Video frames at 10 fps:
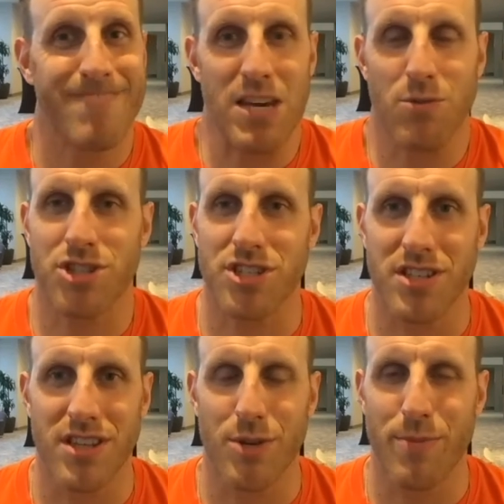it was just a
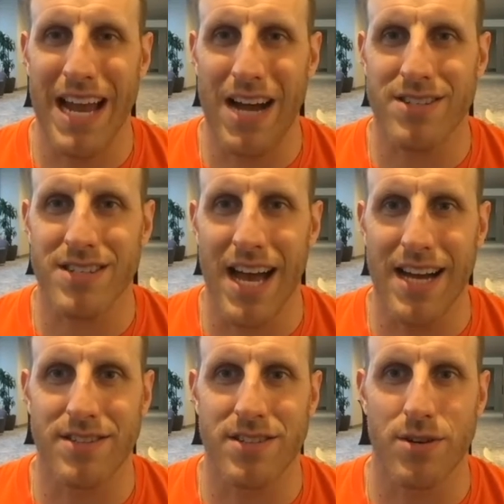little bit
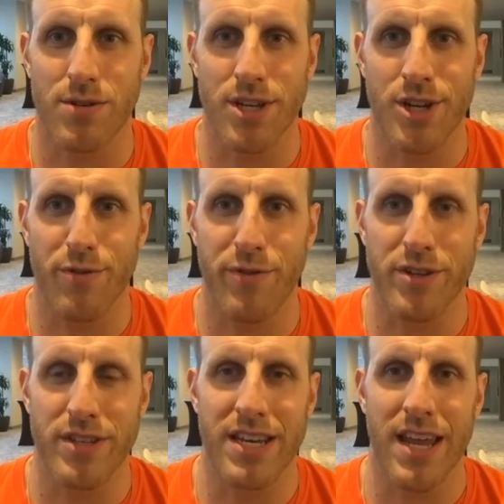outside. So,
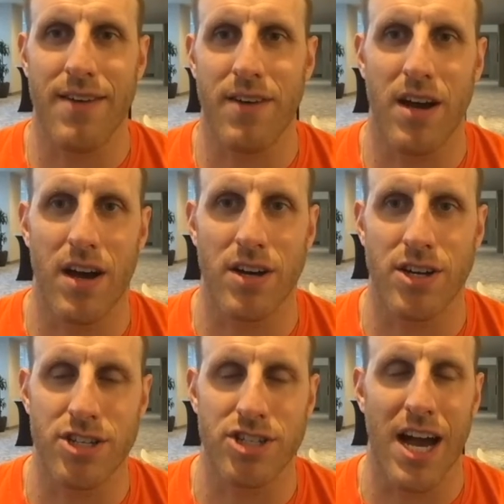Phil didn't have a
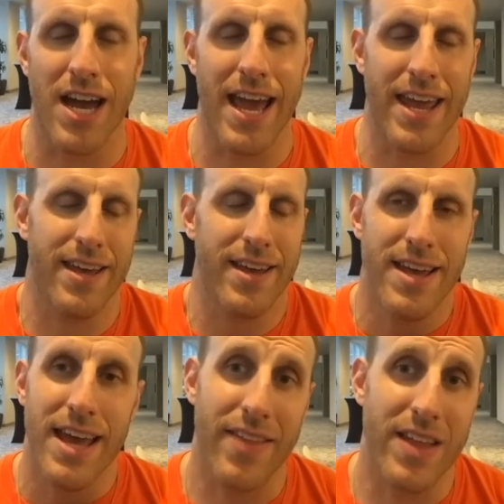good shot at it,
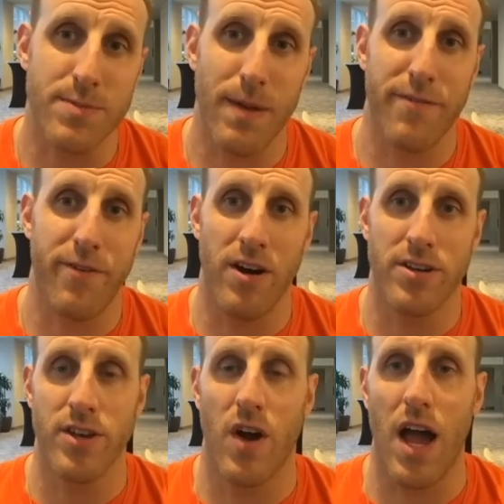and that's my
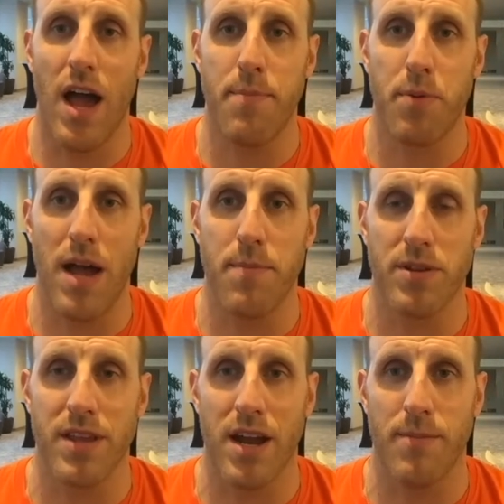fault. I
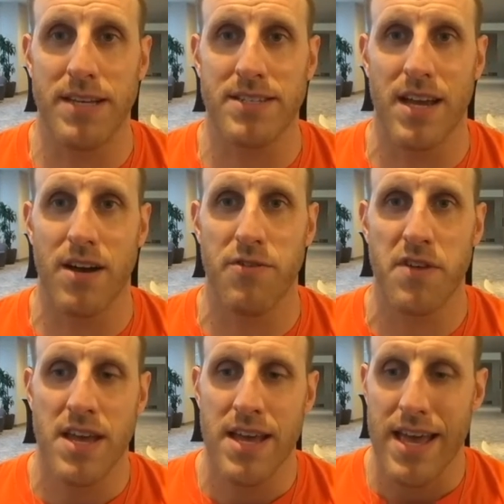put that on myself.
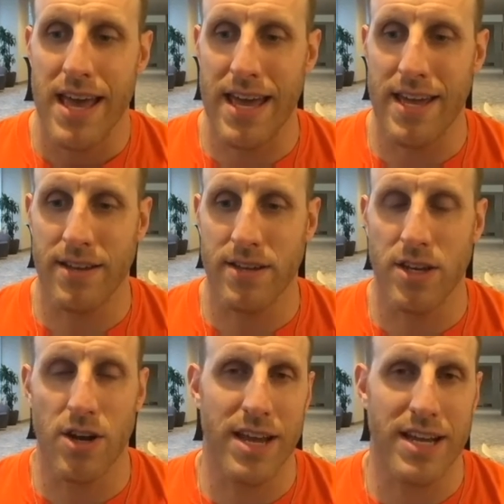And,
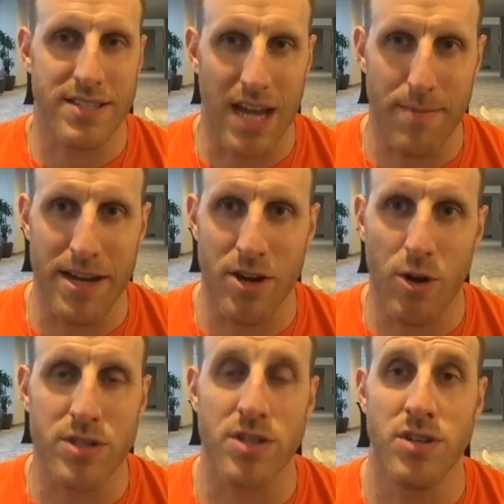next time I know
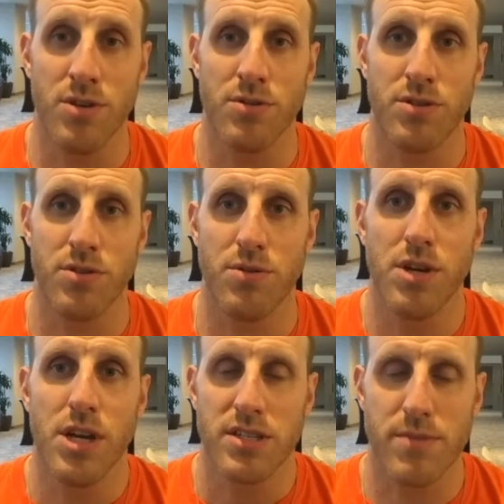what to do to
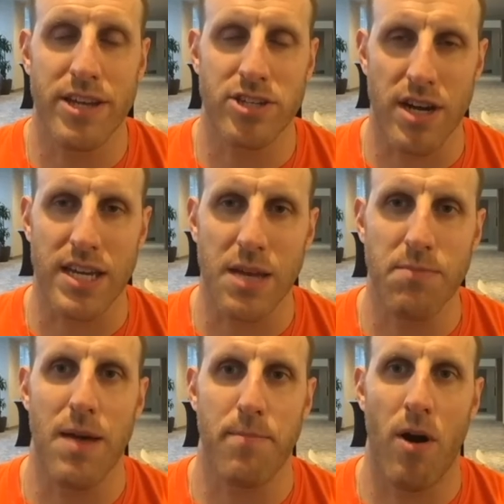make sure I keep
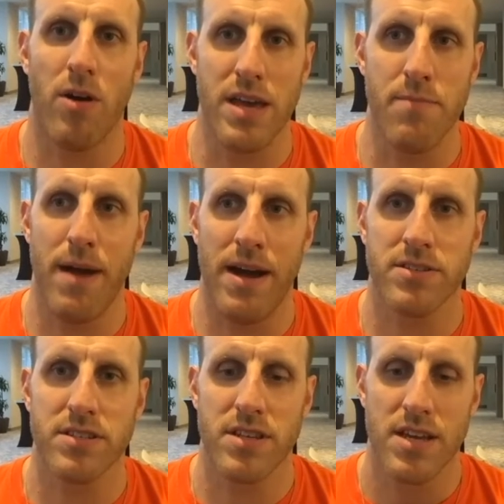that ball in
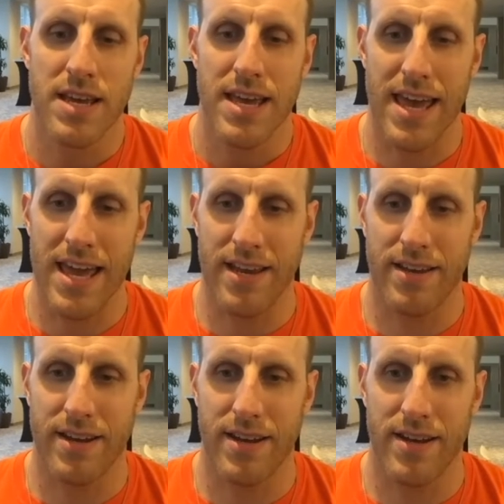bounce.
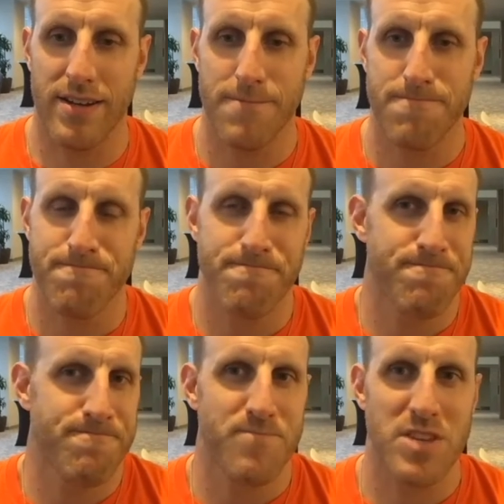And,
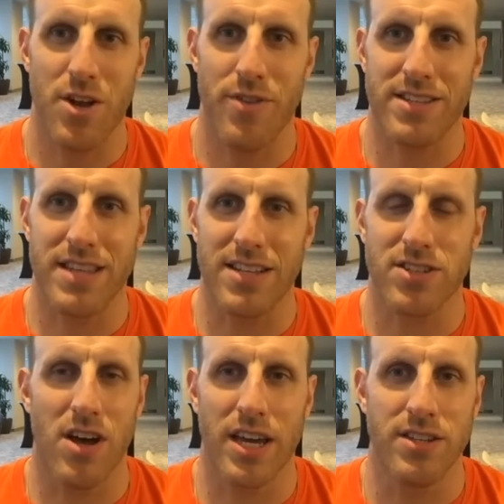that's
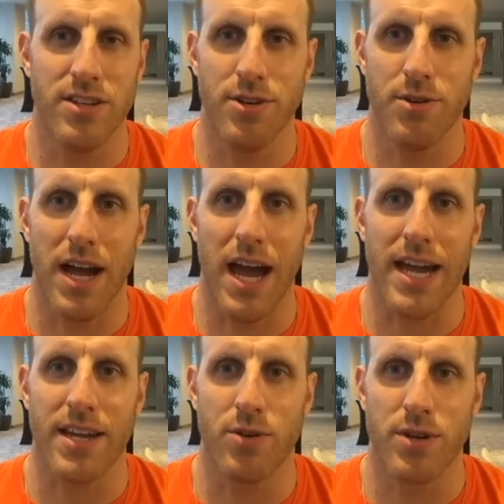all I can do.
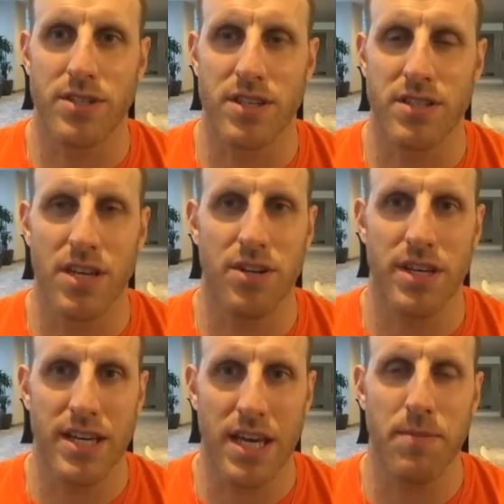I can always continue
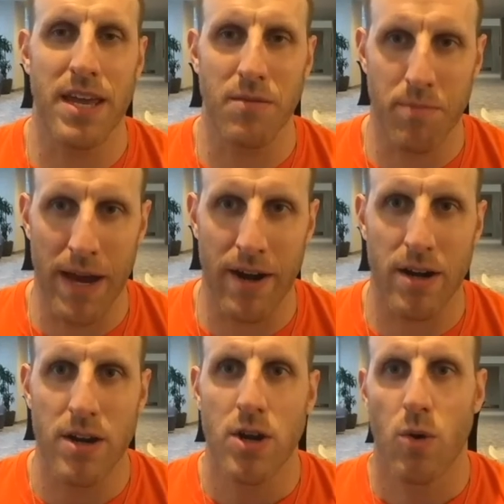to keep getting
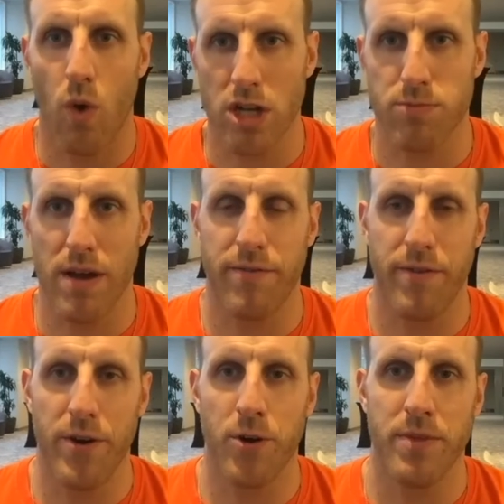better, watch my
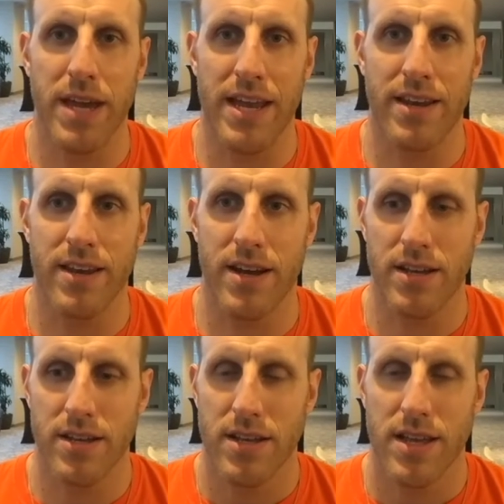film, and
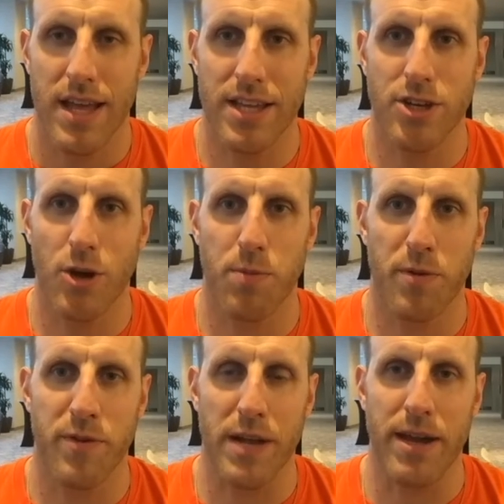
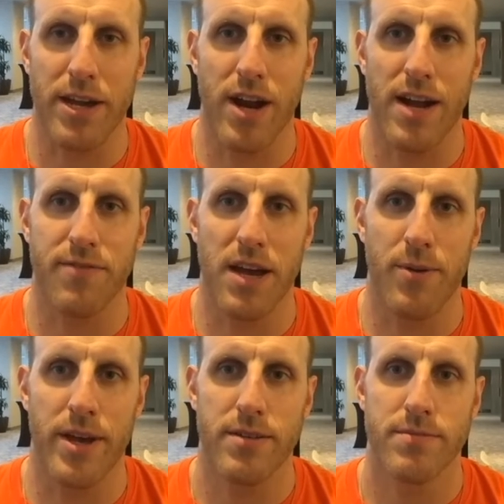perfect my craft that
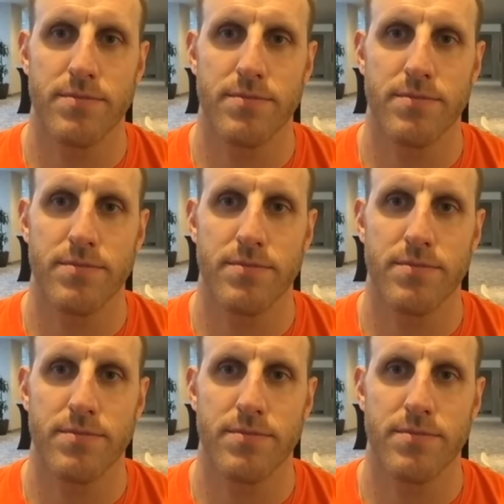way.